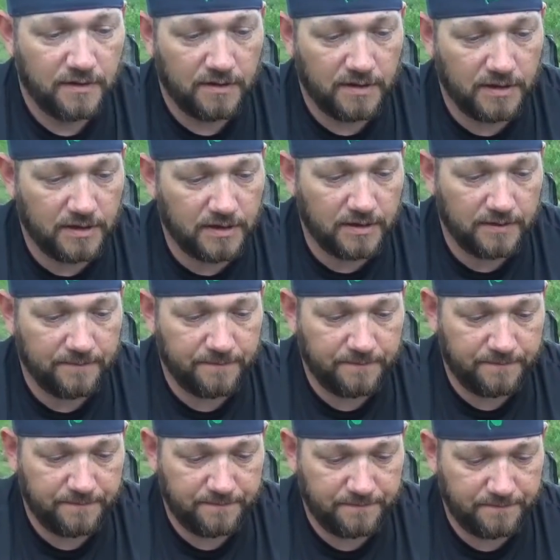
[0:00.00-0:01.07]

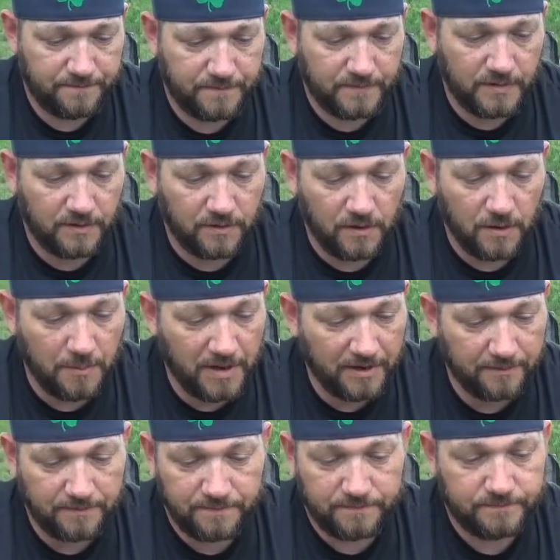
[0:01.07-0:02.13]
all
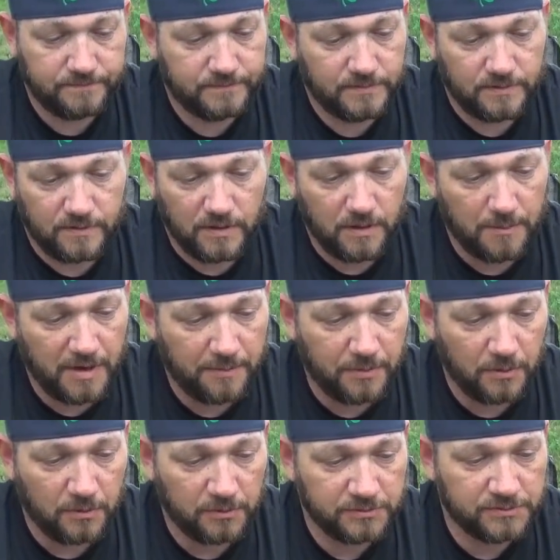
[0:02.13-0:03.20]
my
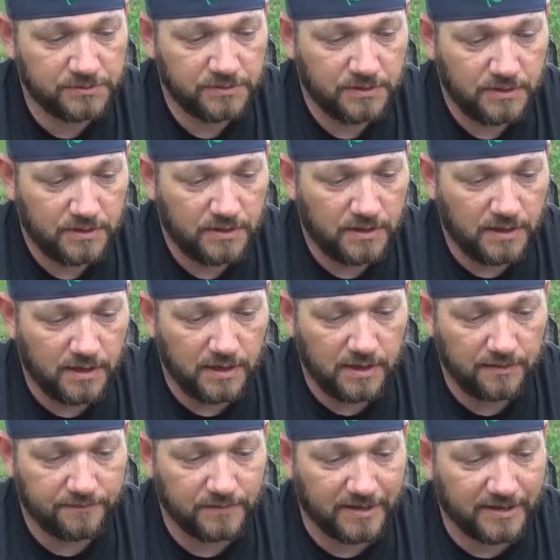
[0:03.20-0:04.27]
poles.
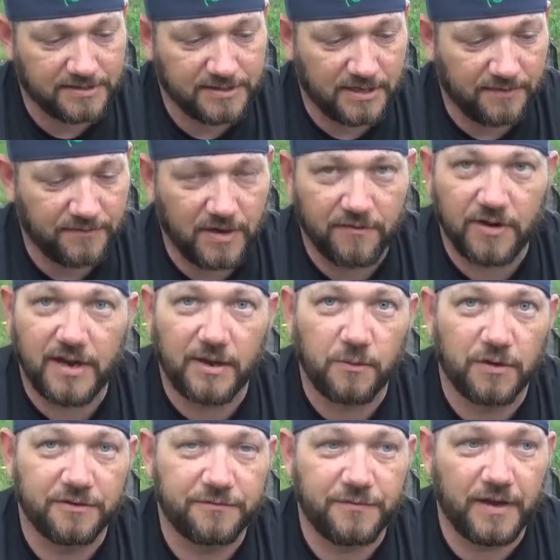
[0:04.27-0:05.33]
Like I said, I've never had
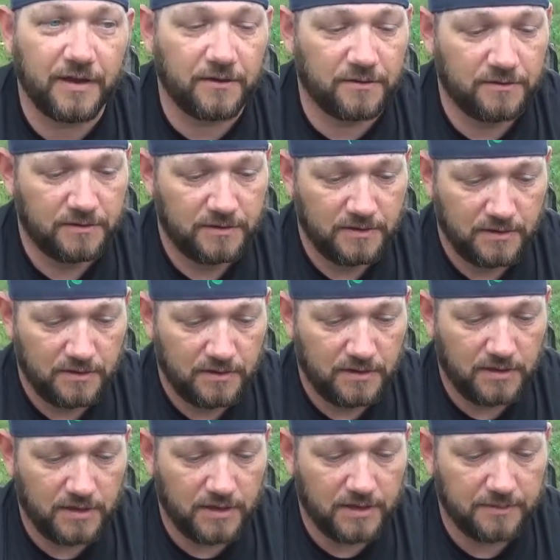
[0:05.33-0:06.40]
one fail.
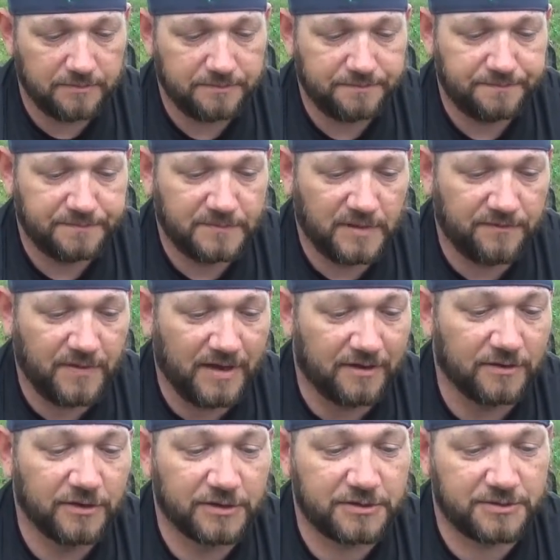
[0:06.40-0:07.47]
I've had
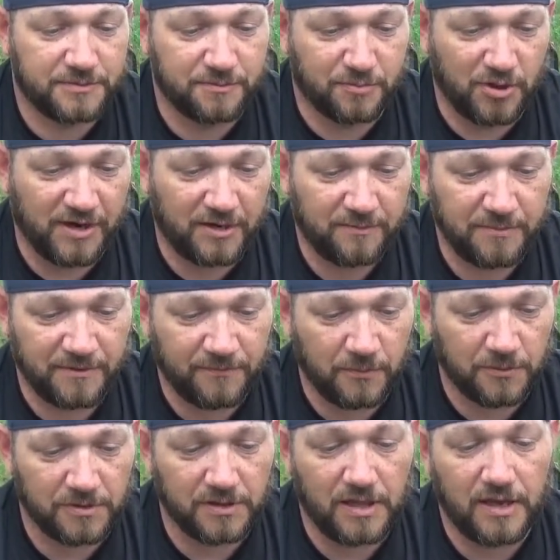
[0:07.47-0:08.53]
hooks break
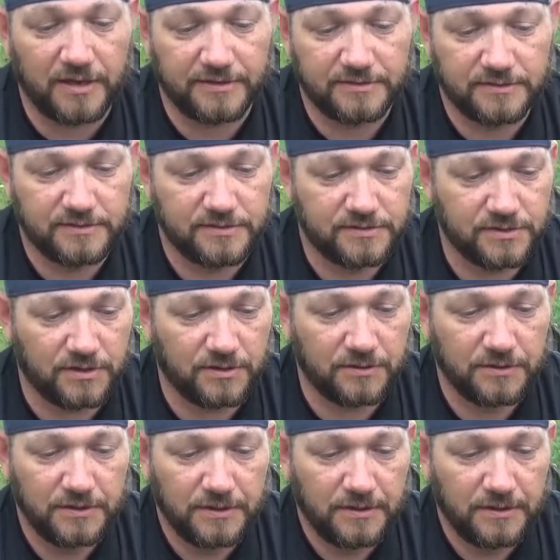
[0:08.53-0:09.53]
before the line, so